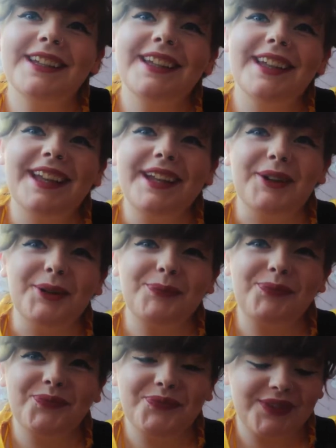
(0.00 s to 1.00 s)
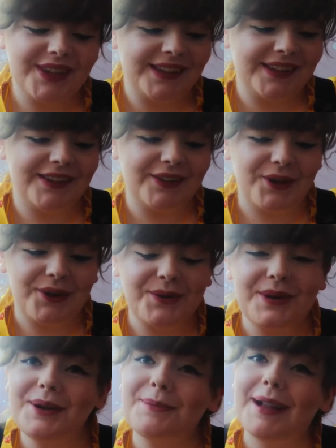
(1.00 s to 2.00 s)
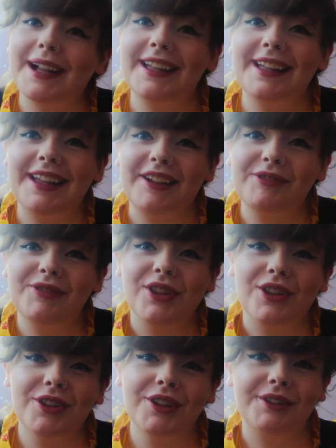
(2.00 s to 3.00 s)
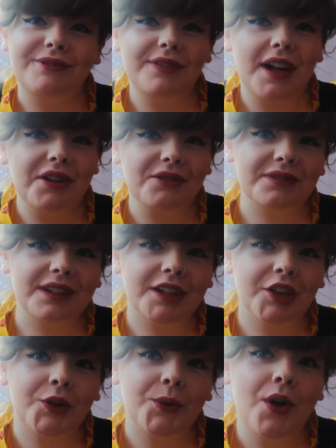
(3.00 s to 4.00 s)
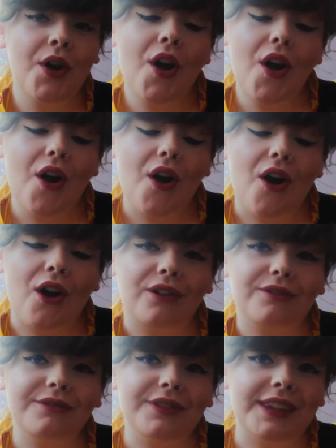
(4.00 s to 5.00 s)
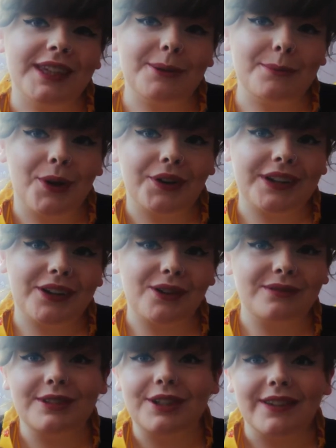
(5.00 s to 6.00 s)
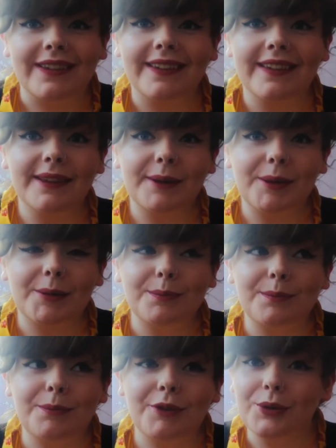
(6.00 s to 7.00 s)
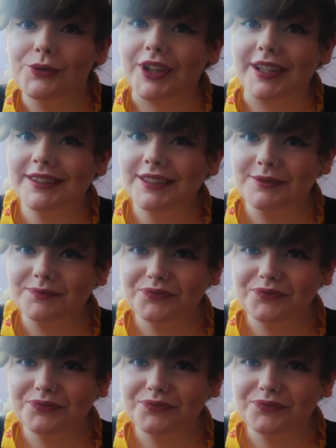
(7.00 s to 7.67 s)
Hey up! So, back at it again for the third and final video of the body confidence project.